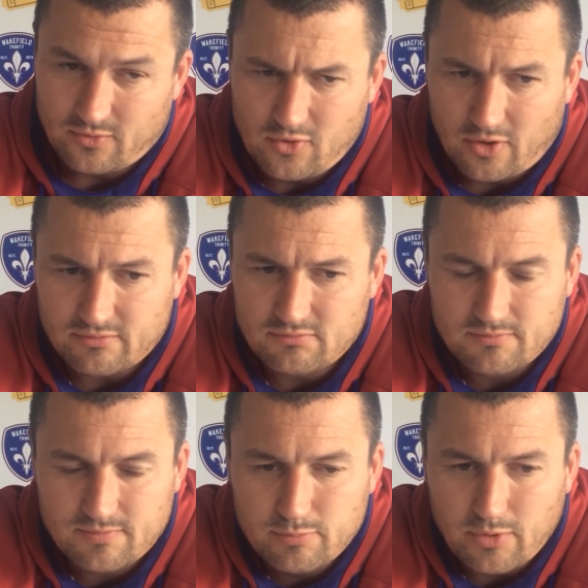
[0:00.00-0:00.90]
So we've
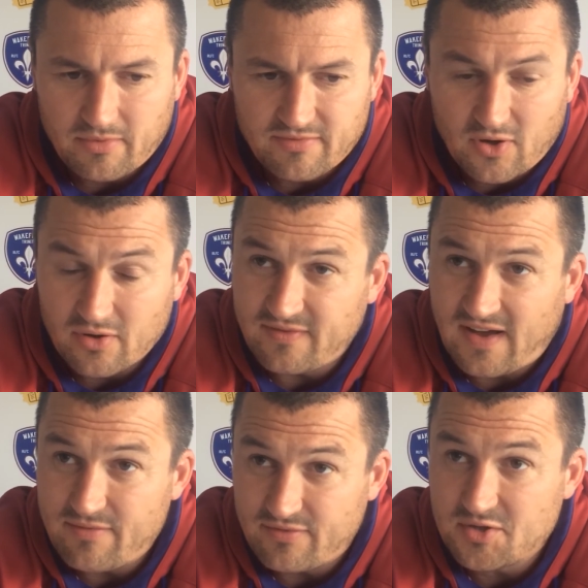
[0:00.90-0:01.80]
got probably four
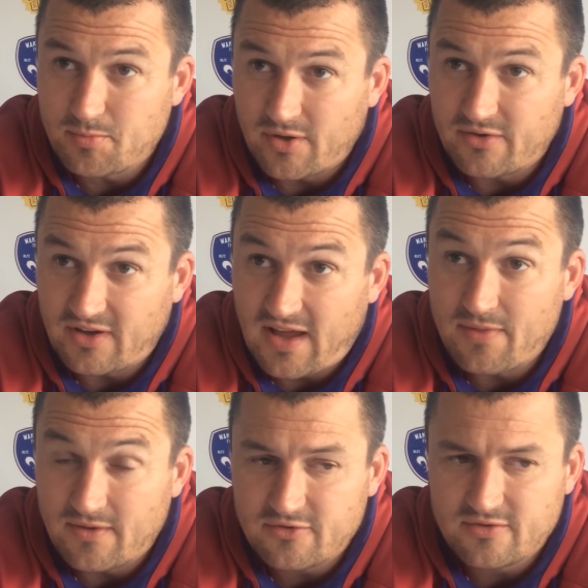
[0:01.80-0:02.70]
or five fresh bodies
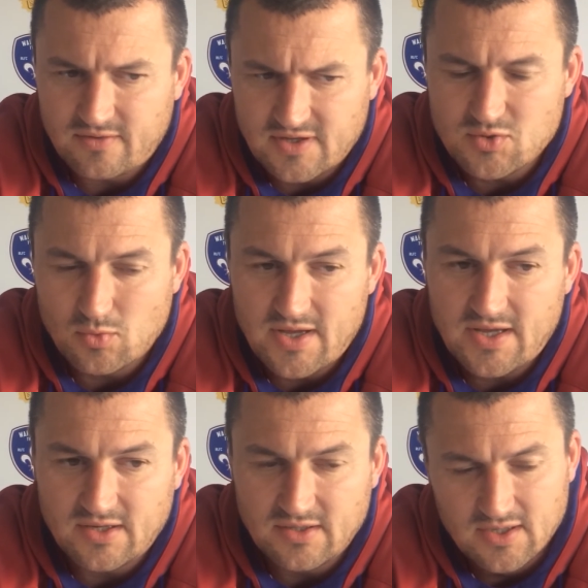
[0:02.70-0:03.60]
again this
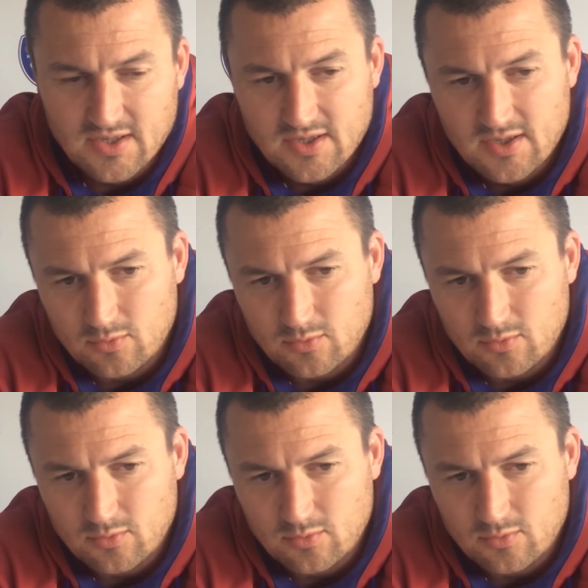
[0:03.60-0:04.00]
week, and